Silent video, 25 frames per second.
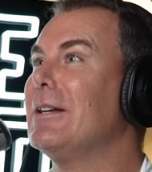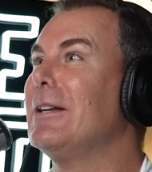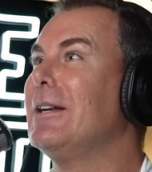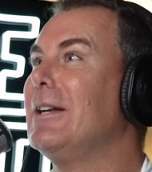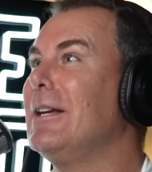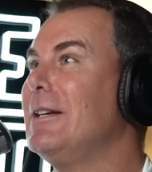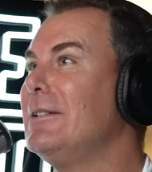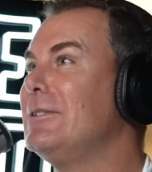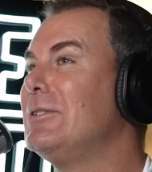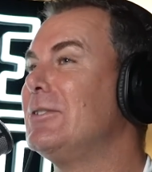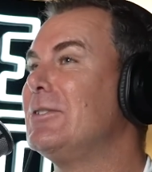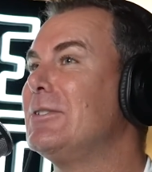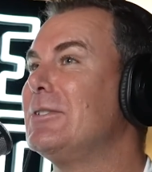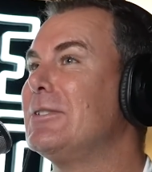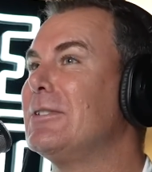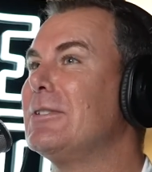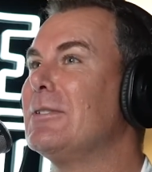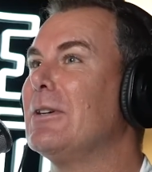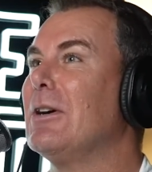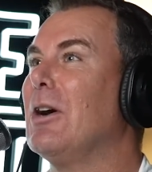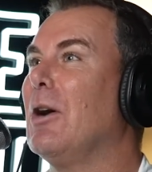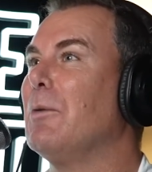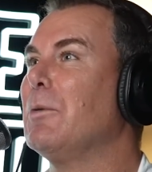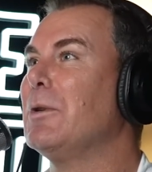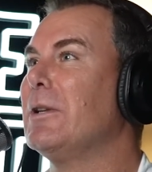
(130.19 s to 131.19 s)
is
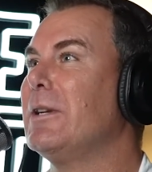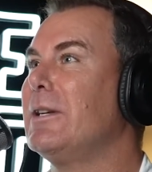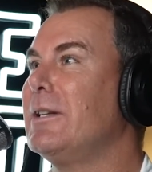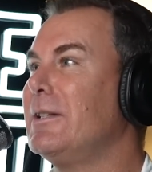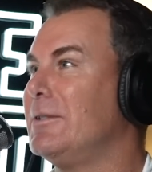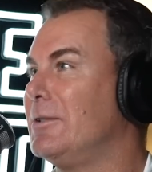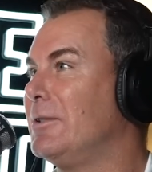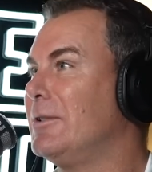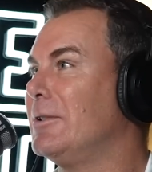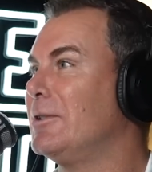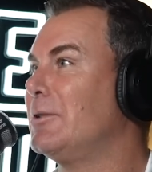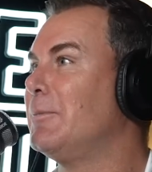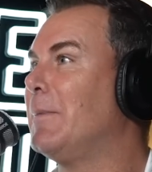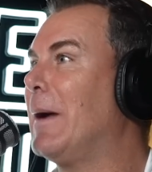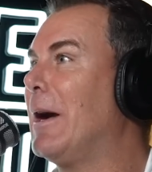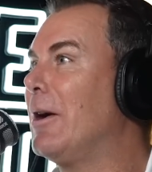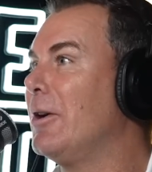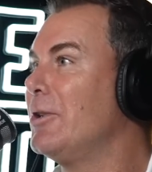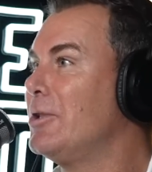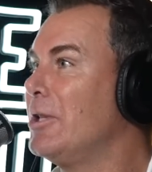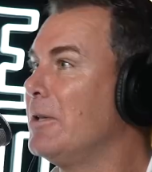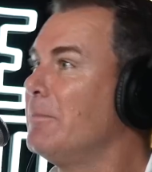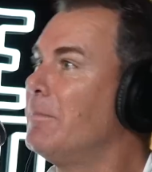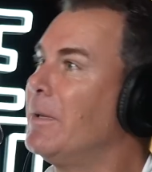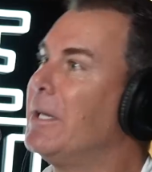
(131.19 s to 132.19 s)

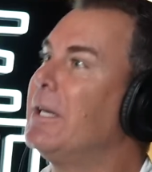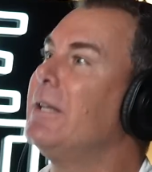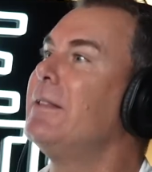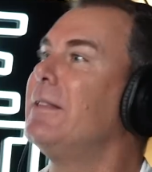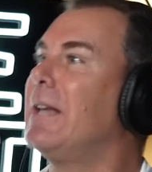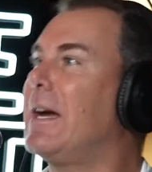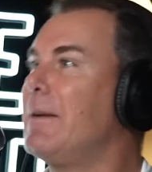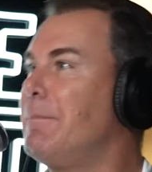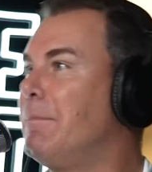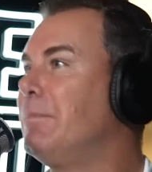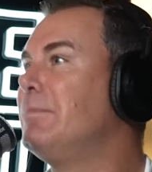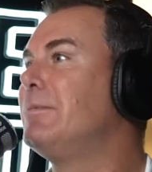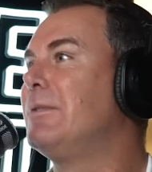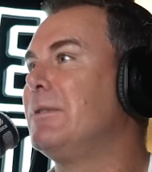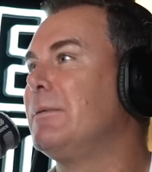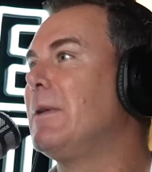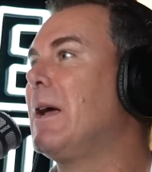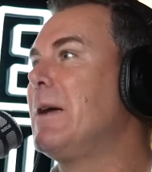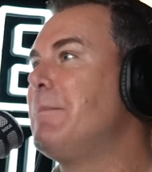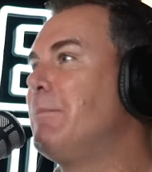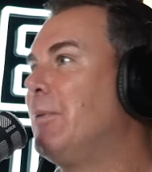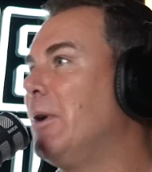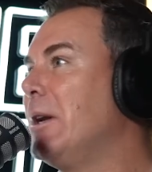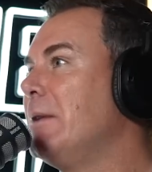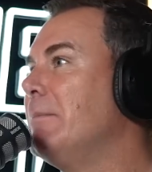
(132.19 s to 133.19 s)
disparaging, but
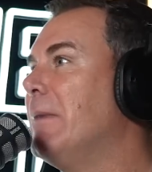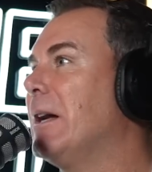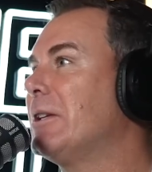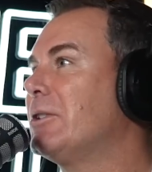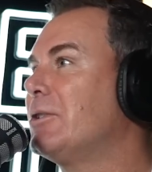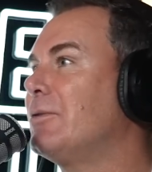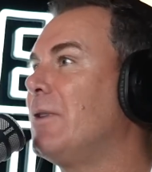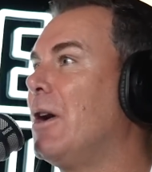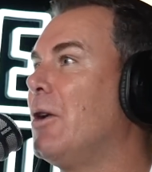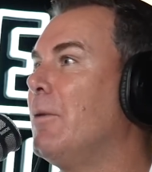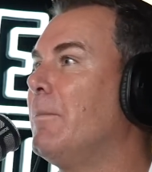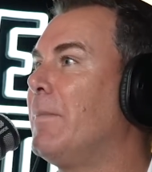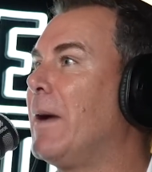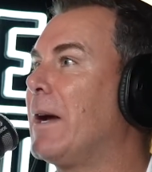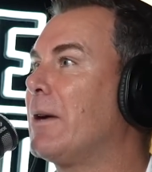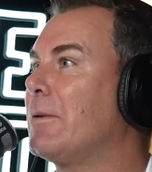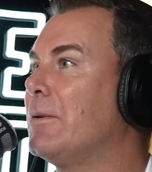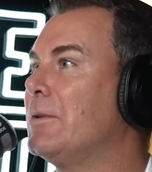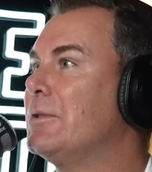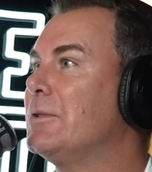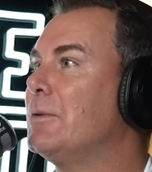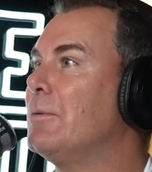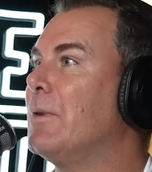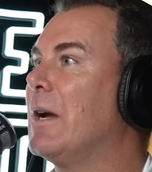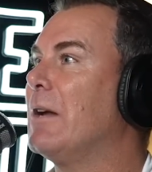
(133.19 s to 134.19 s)
they pretty much throw it
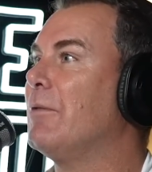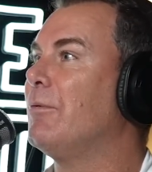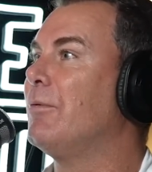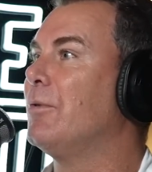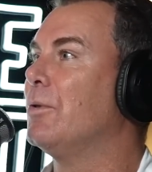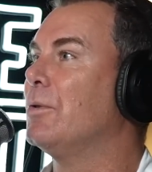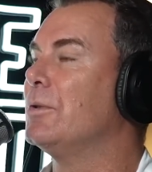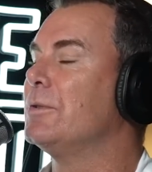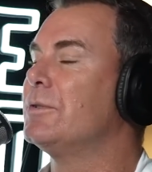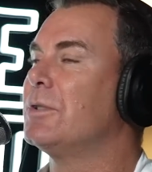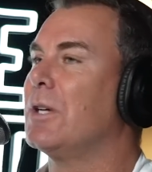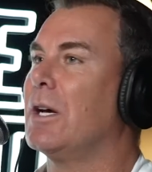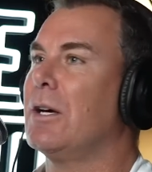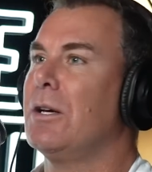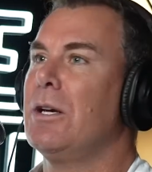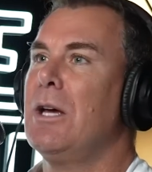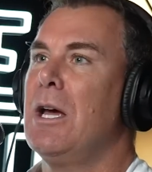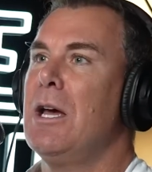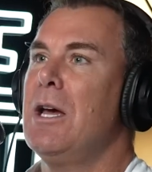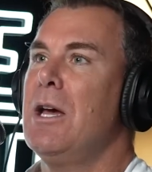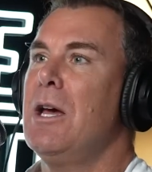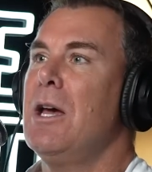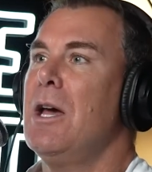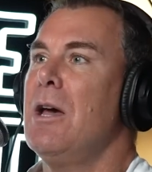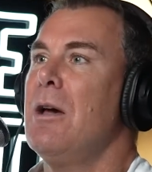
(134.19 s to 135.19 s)
backwards and run forward. So,
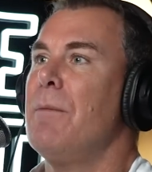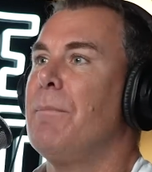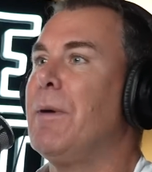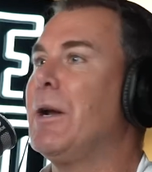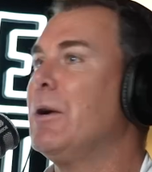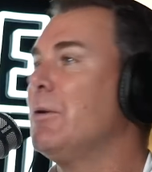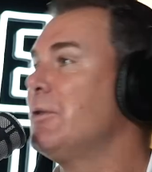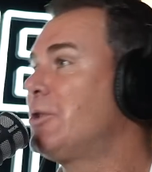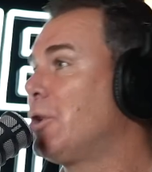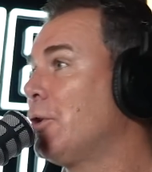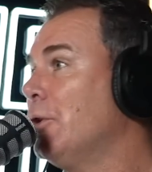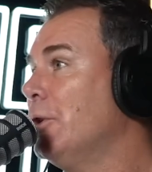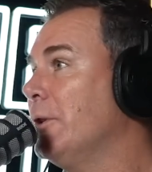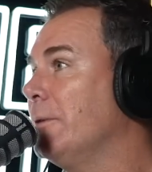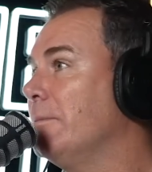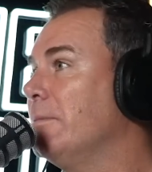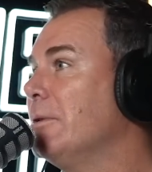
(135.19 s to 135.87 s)
but it was good.